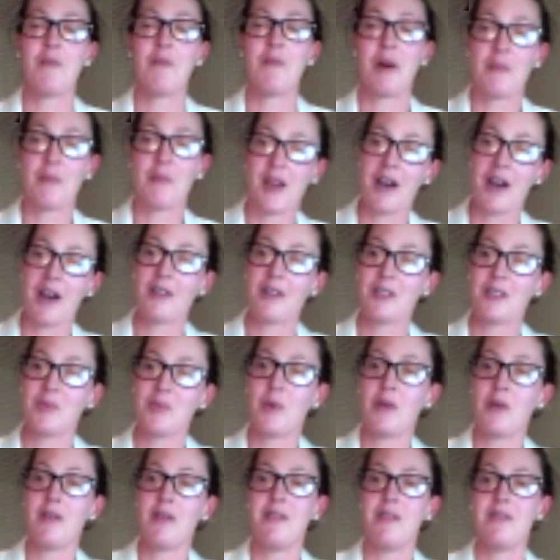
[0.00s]
I met my
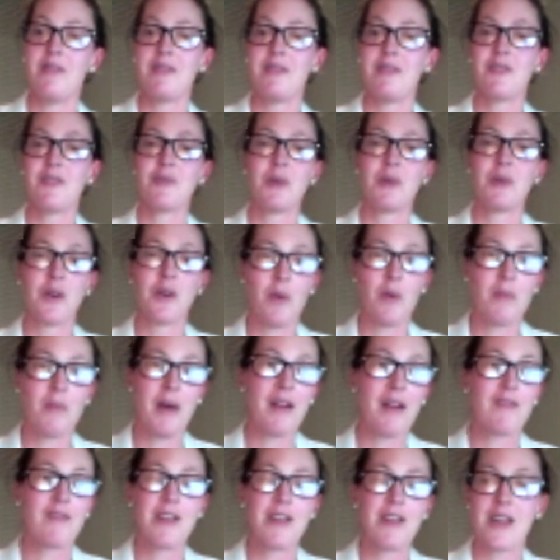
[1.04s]
husband. We got
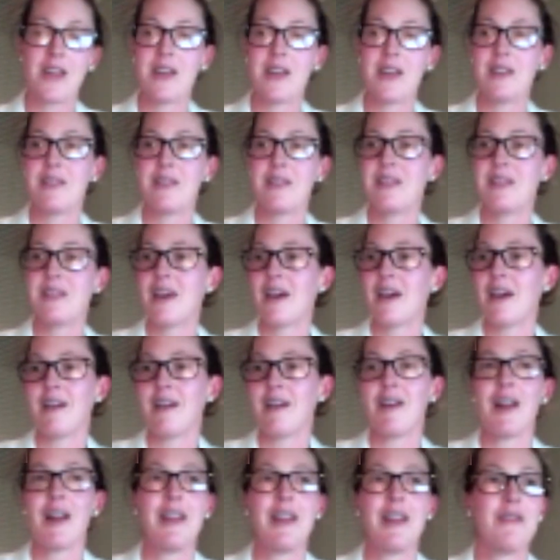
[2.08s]
married.
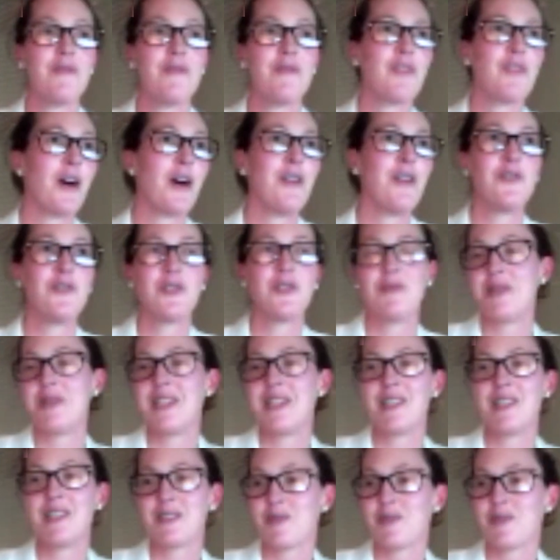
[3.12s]
I live 100
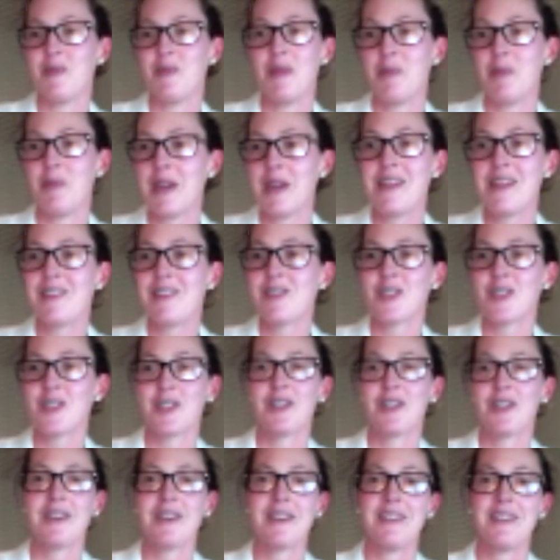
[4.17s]
meters from the
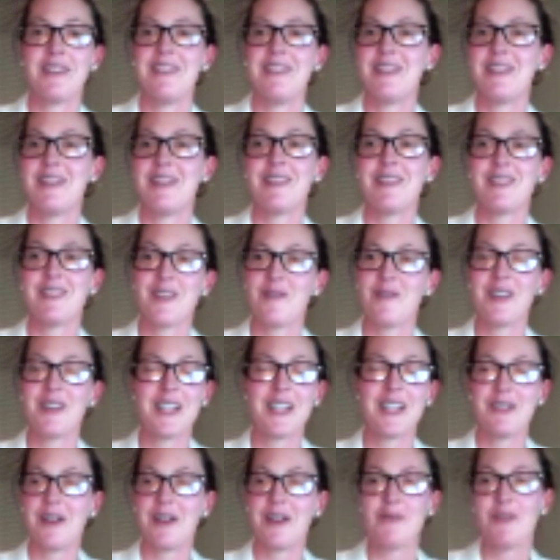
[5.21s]
beach, and I
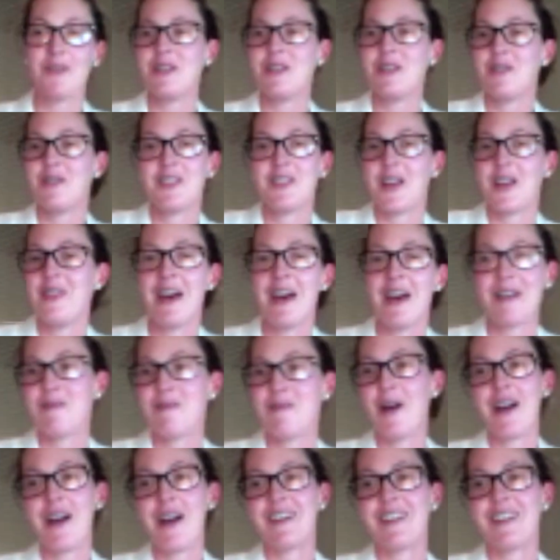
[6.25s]
wouldn't have done that in
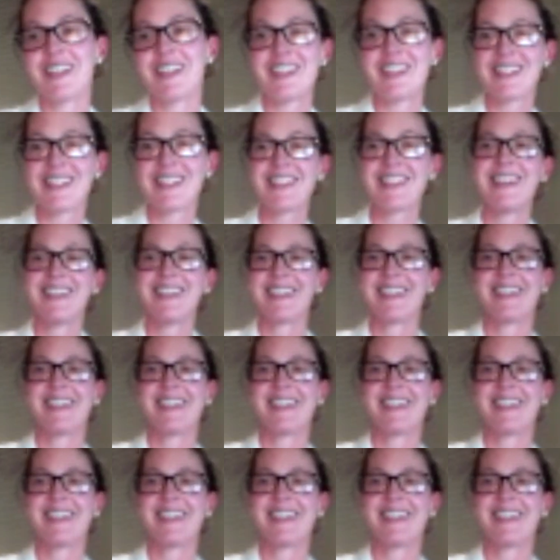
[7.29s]
Wales.